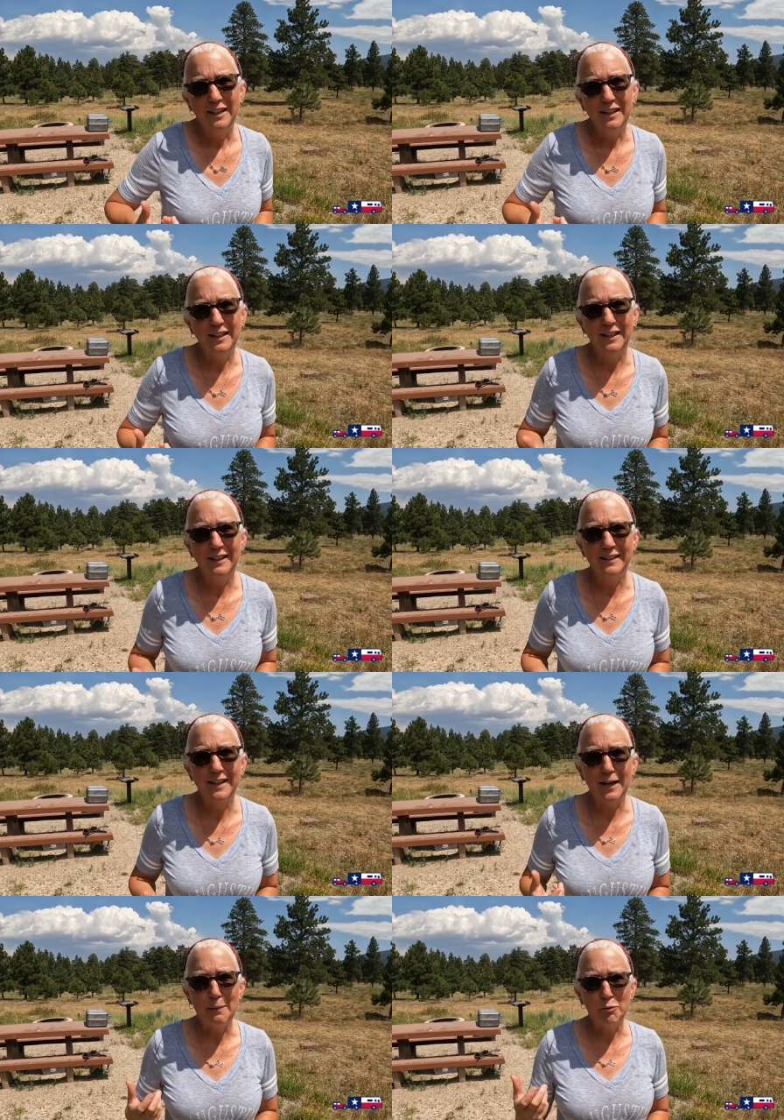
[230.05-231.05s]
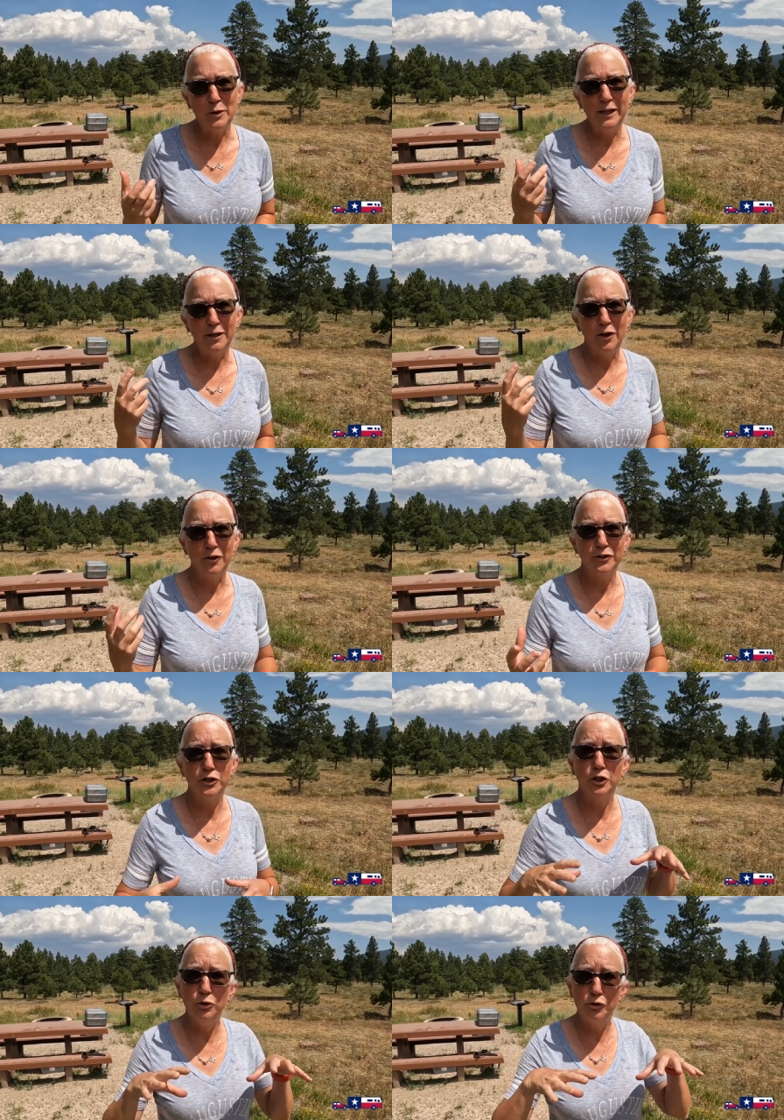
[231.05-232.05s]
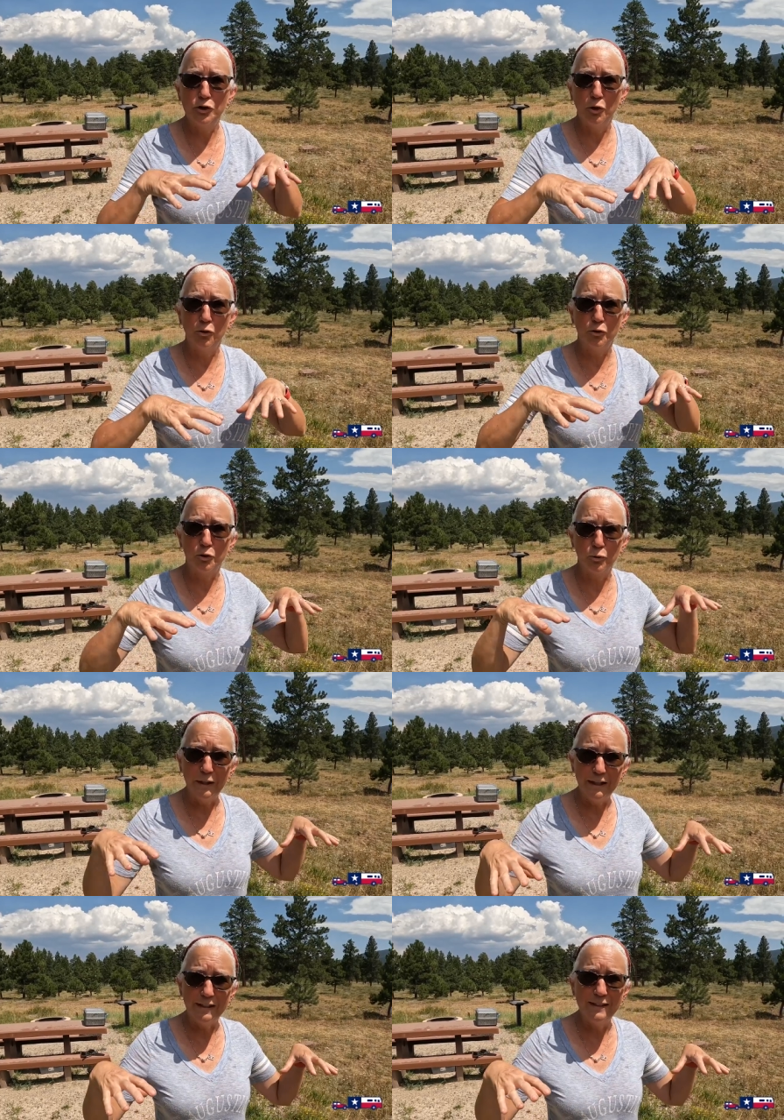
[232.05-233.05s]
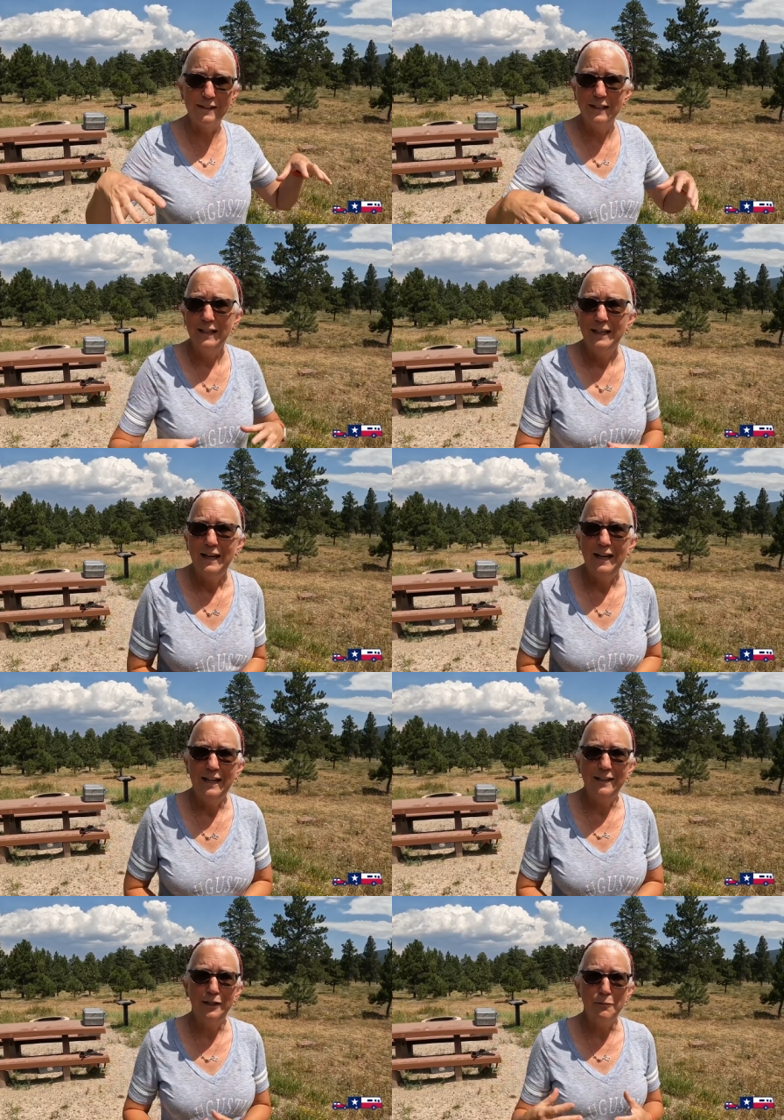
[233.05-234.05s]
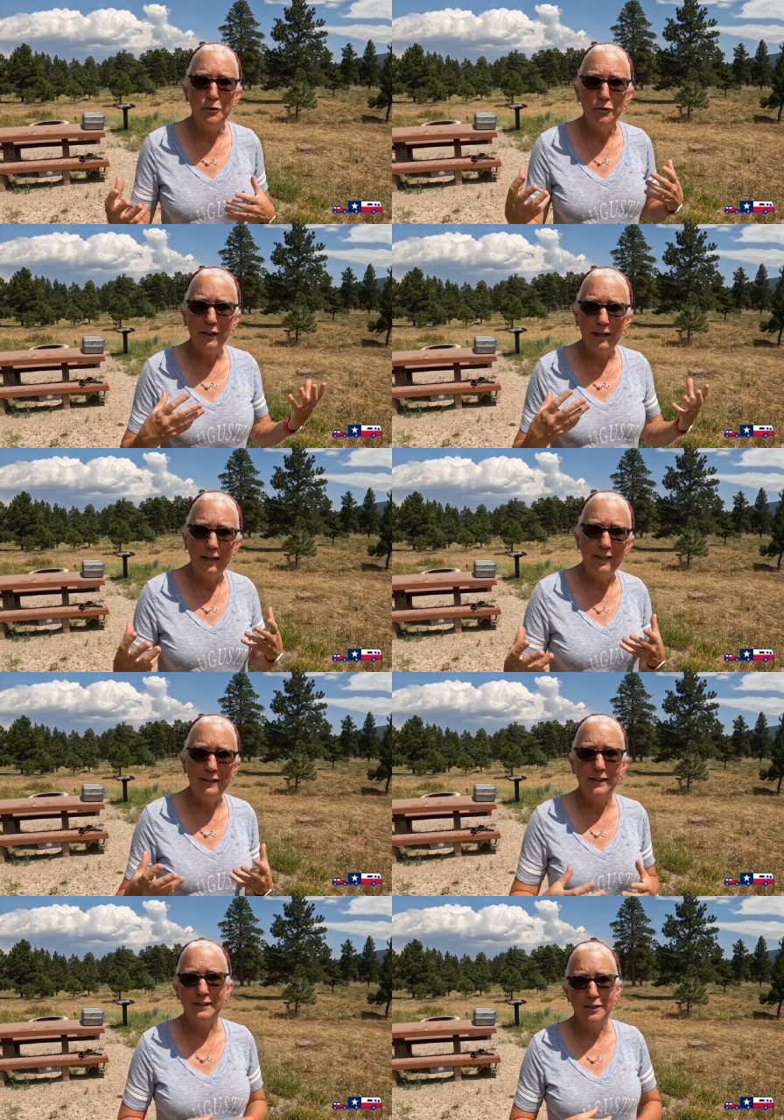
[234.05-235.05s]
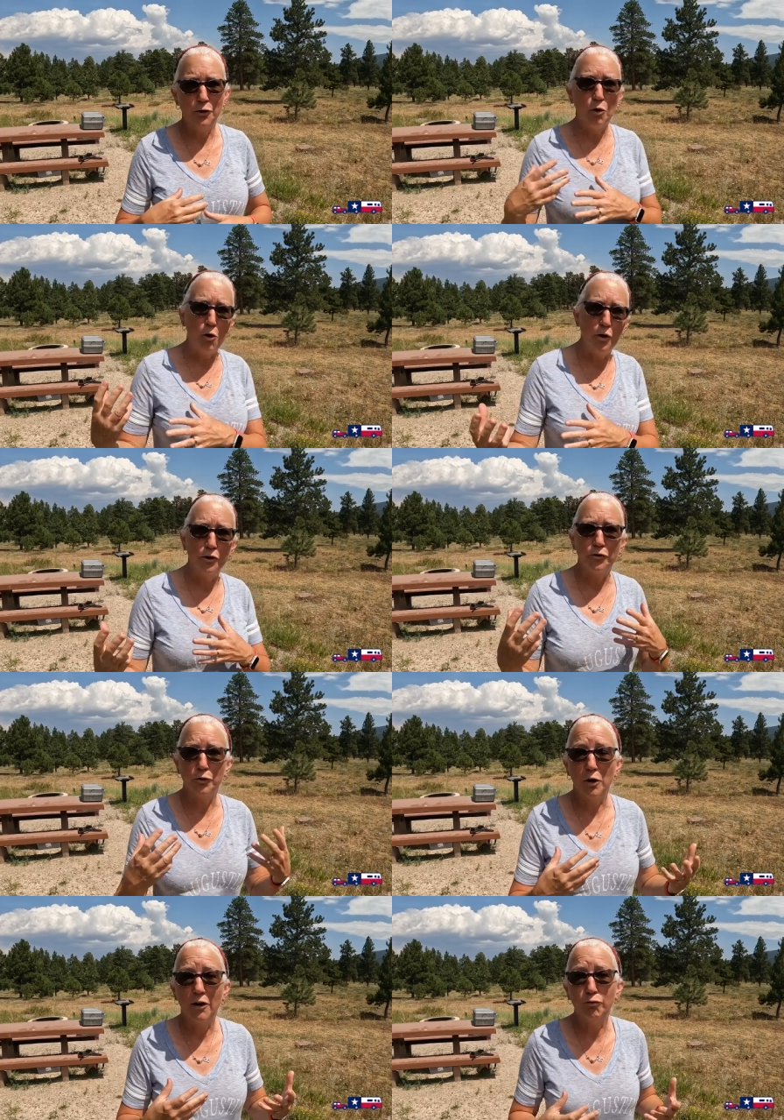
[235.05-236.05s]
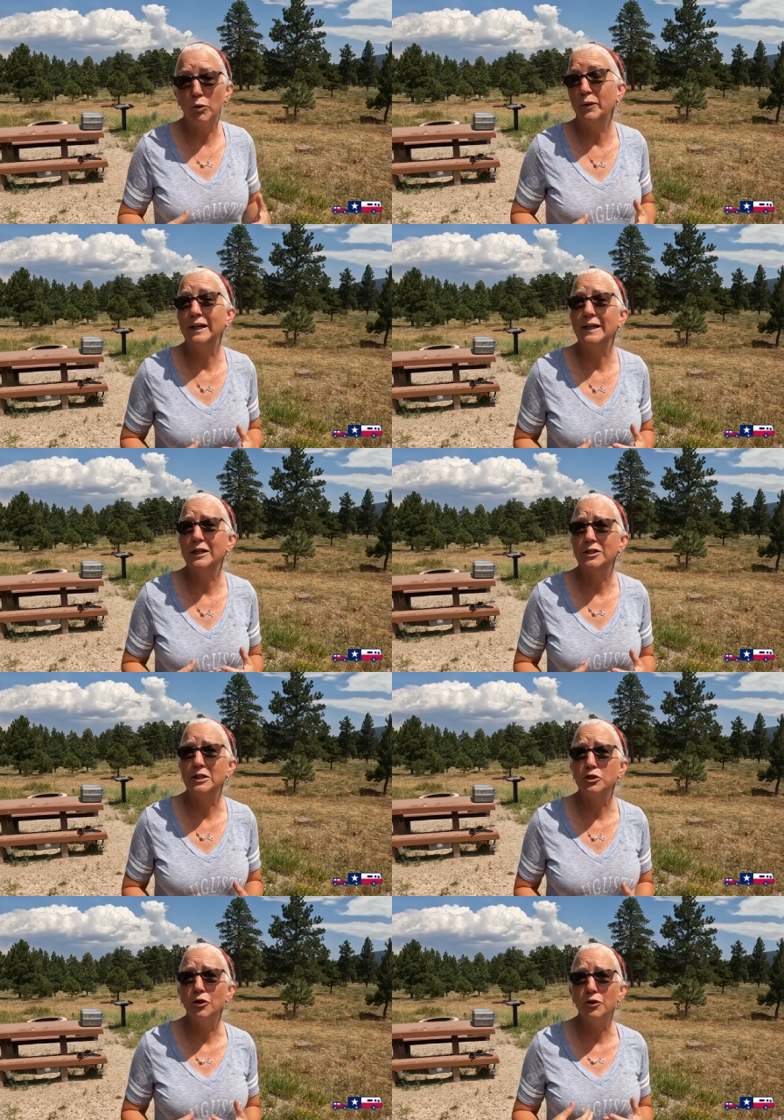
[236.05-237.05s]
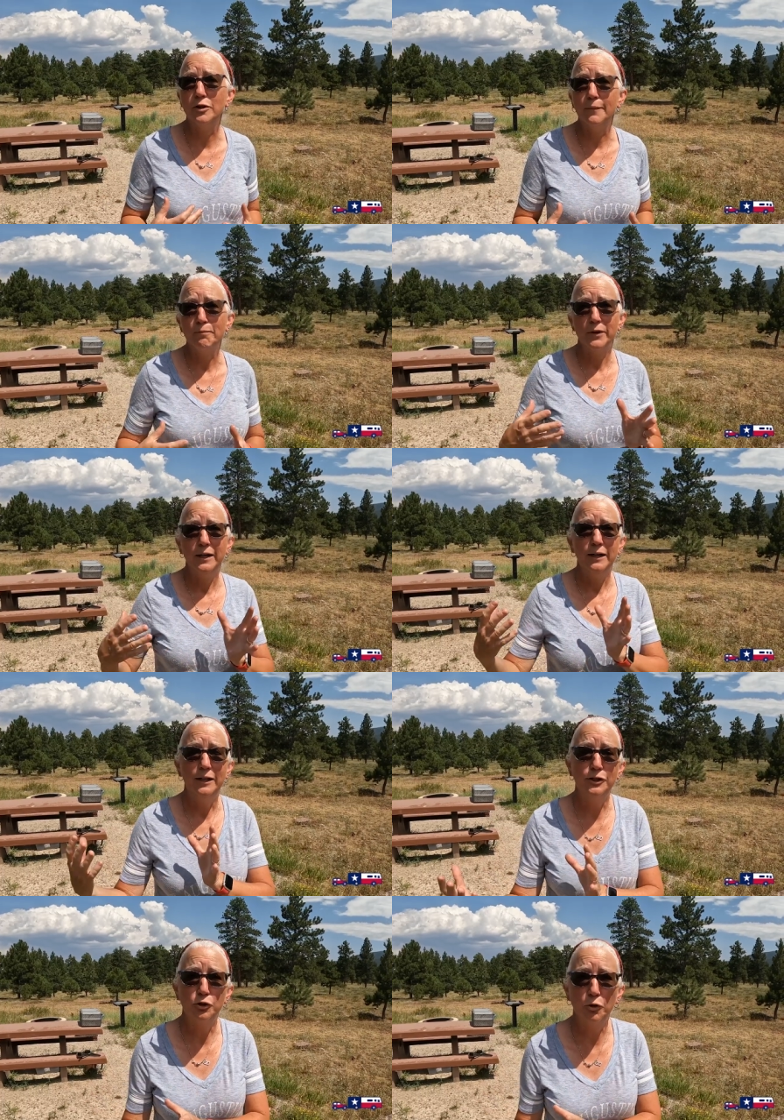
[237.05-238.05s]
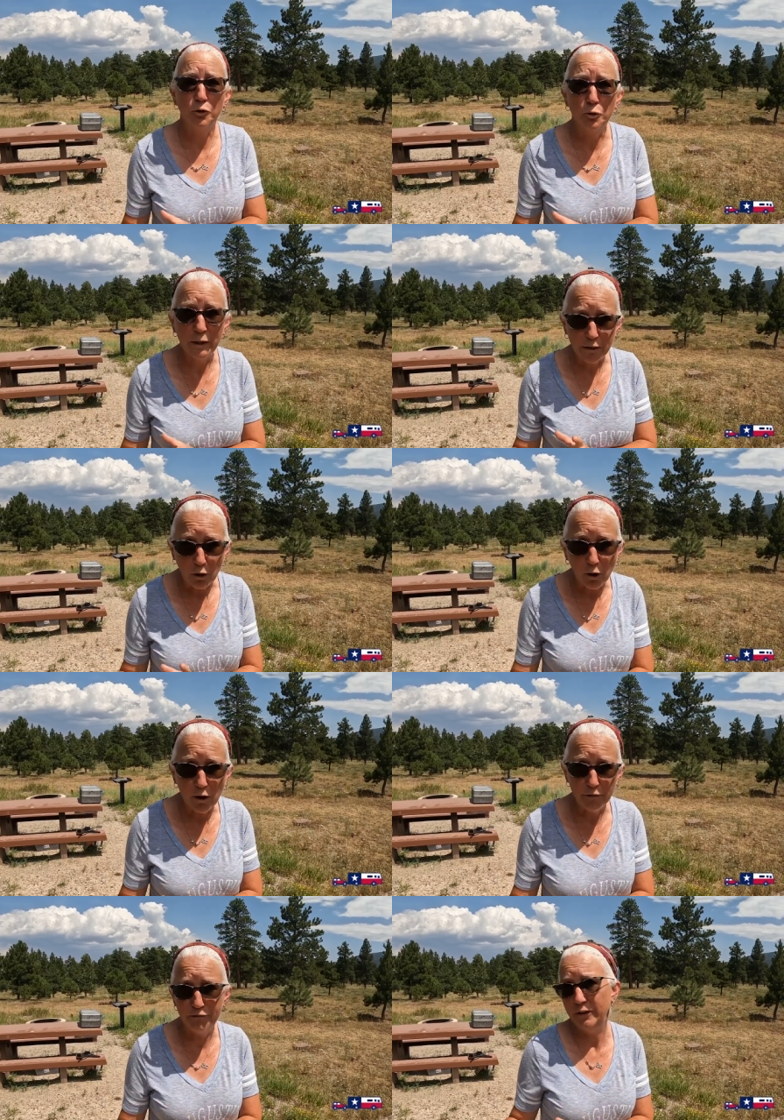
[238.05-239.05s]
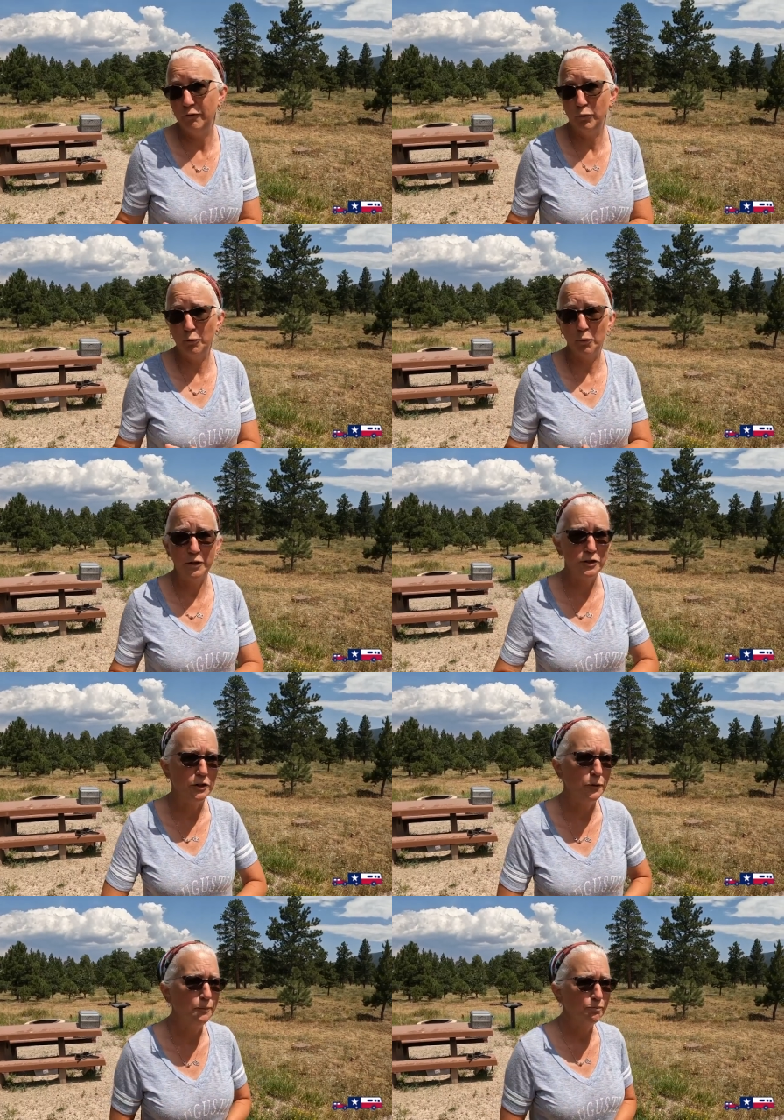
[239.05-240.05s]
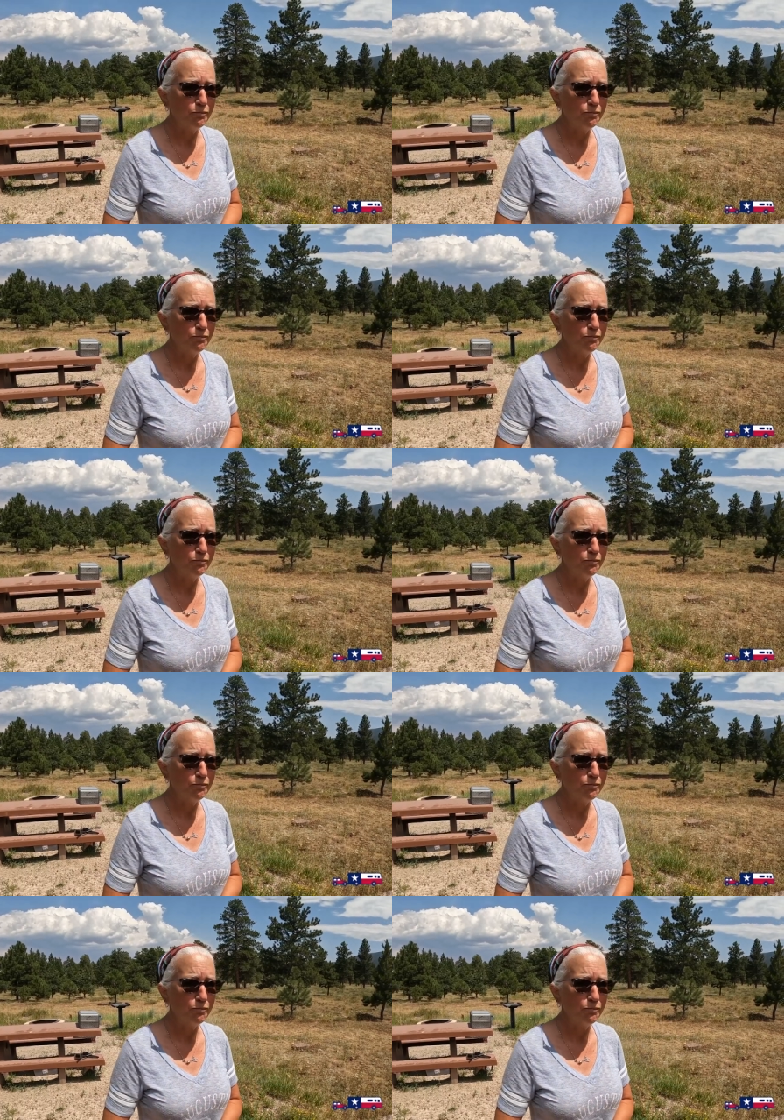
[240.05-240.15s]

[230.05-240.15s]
uh, that operate our two solar grids and communicate that they're on or they're off, where we can actually turn a solar grid off if we want to.